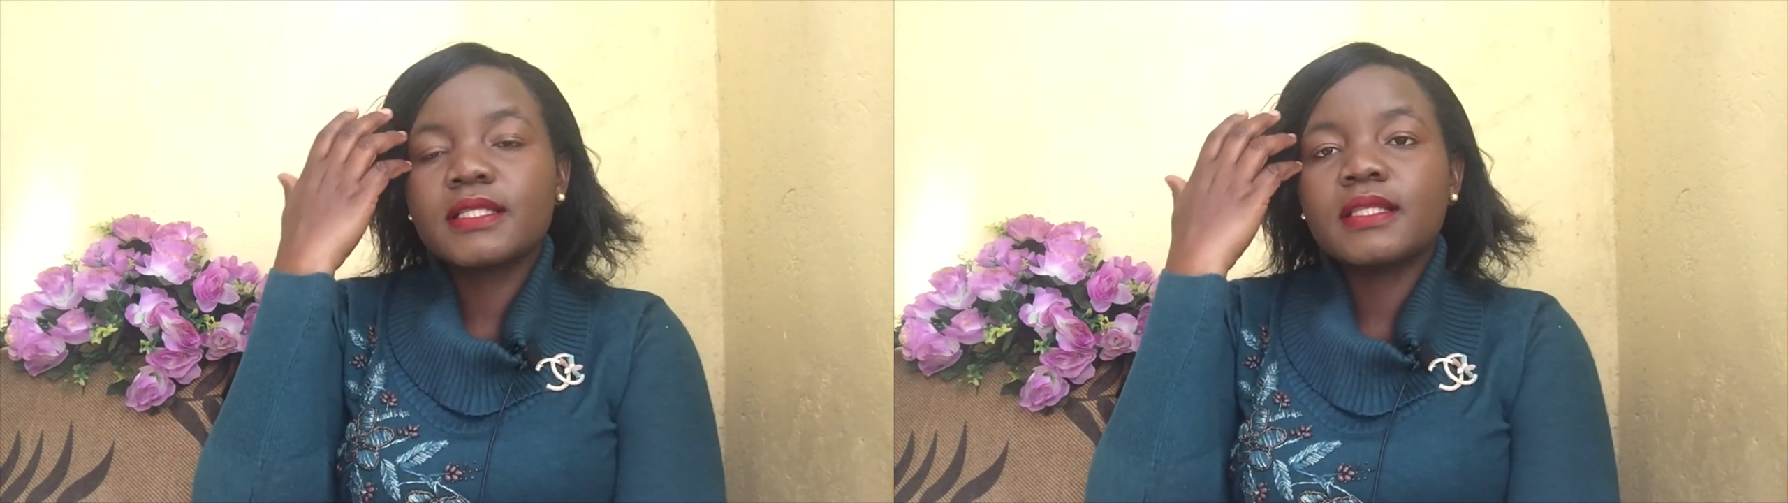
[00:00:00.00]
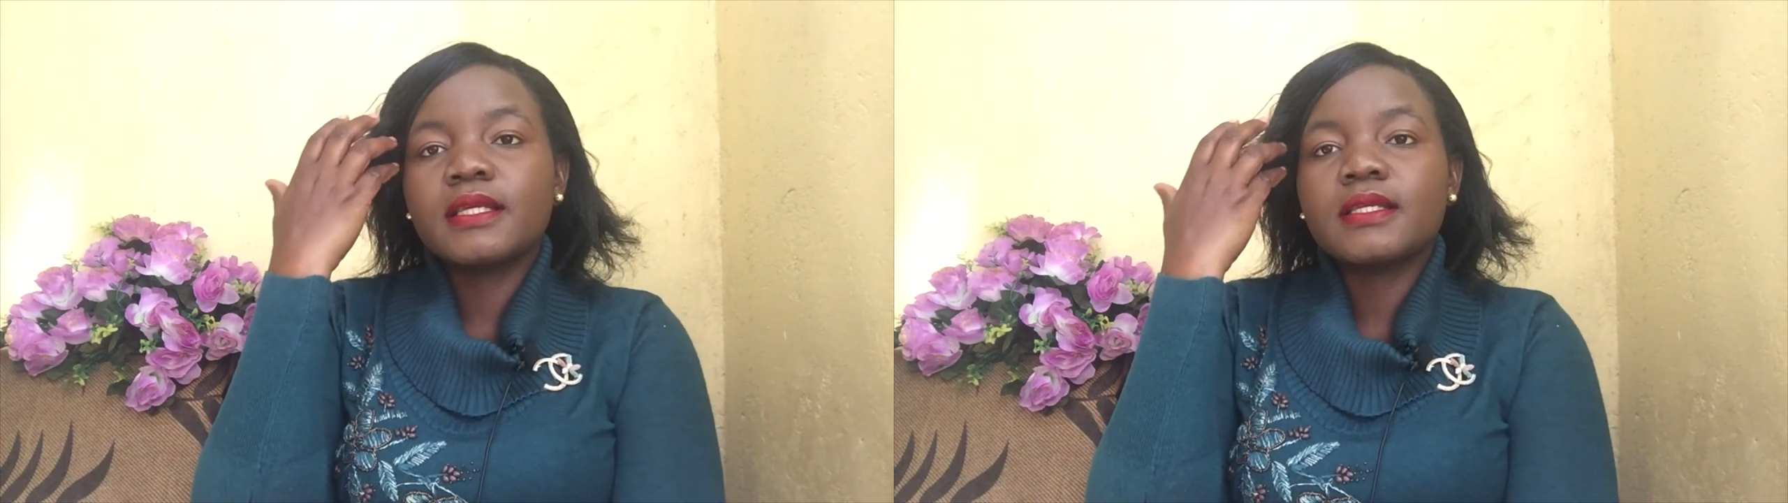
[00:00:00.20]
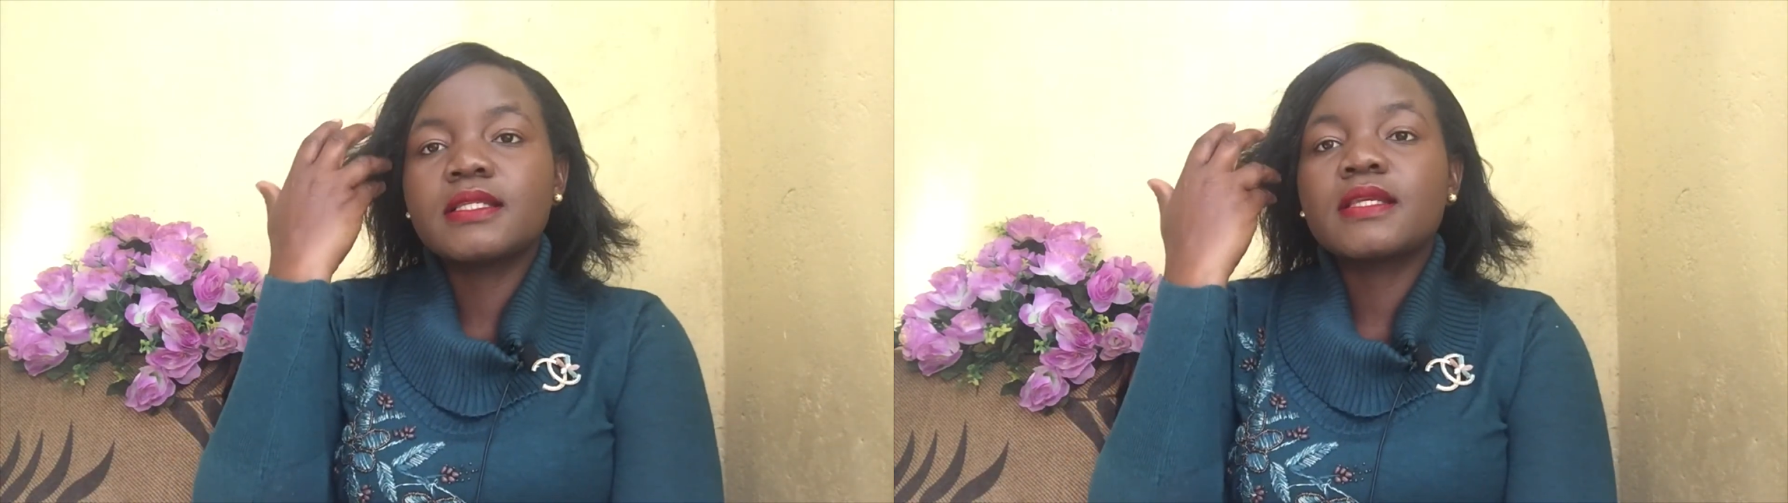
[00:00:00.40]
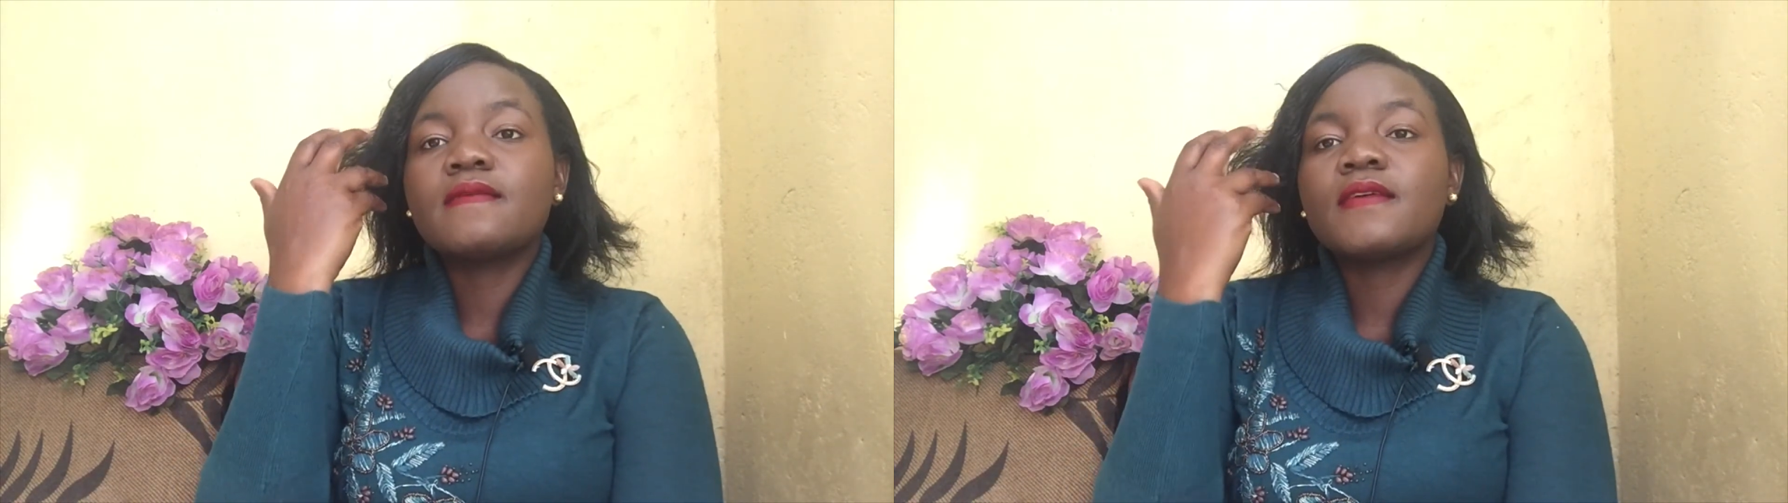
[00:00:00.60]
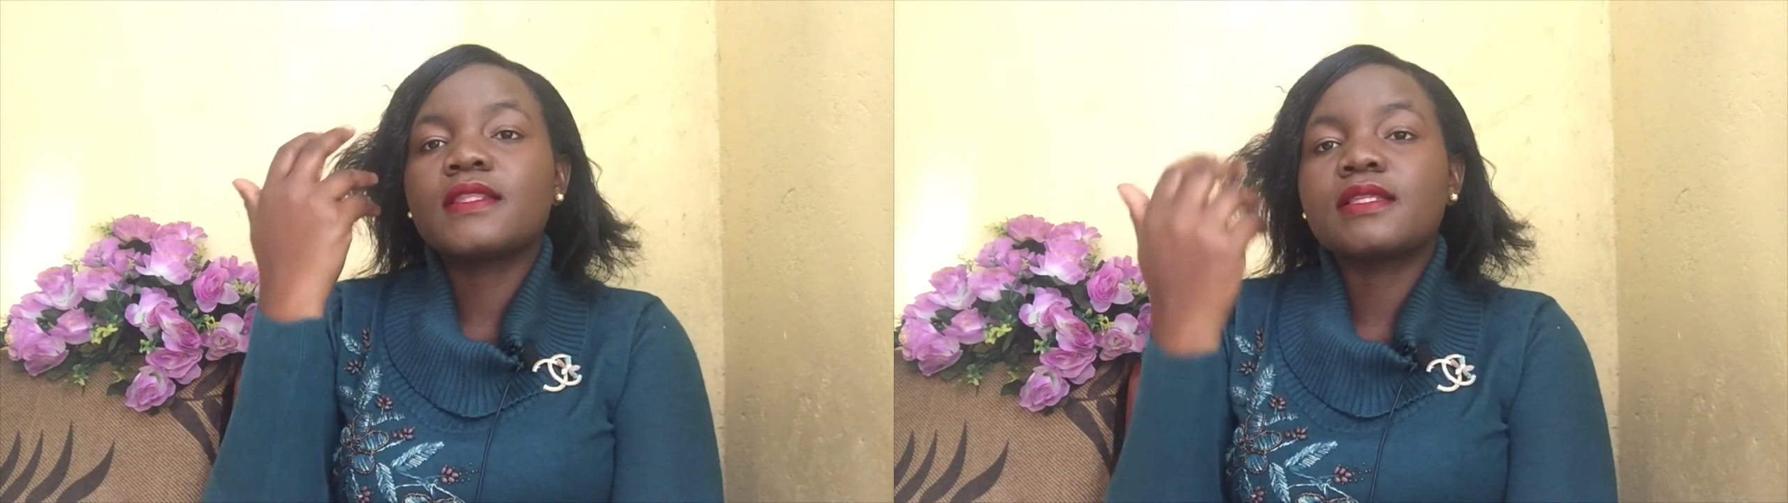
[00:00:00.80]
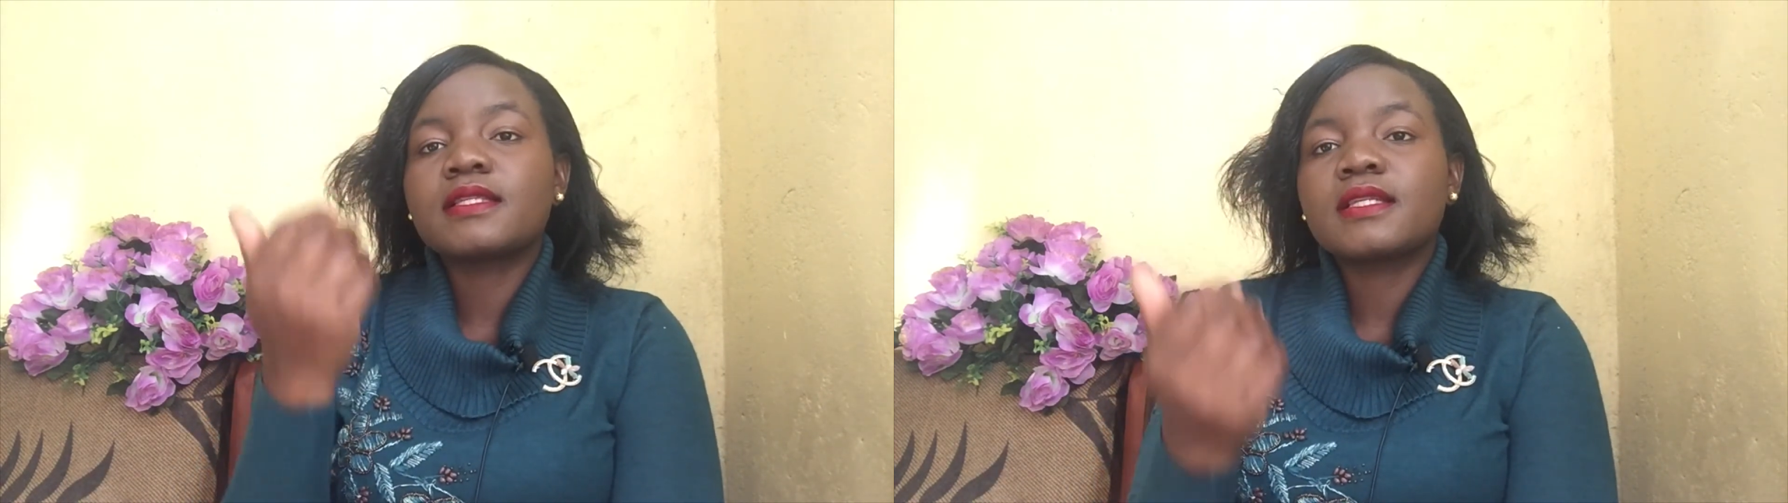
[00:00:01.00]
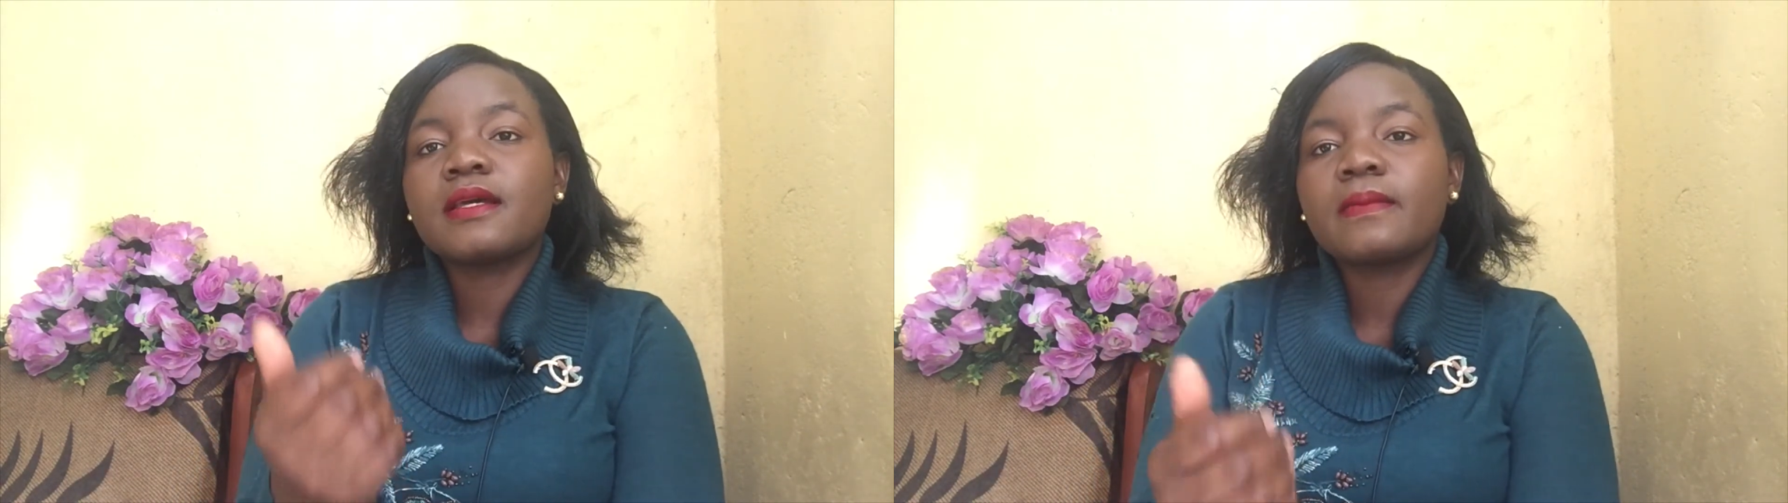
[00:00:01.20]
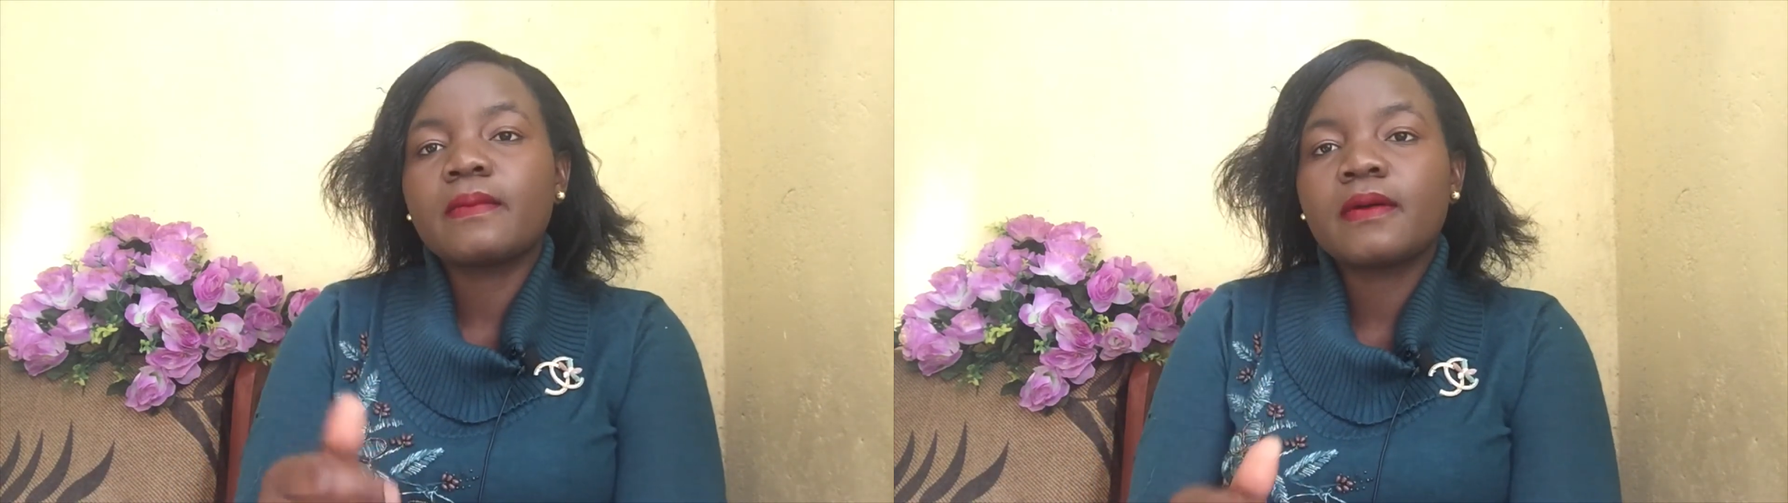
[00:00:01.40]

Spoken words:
the 7th step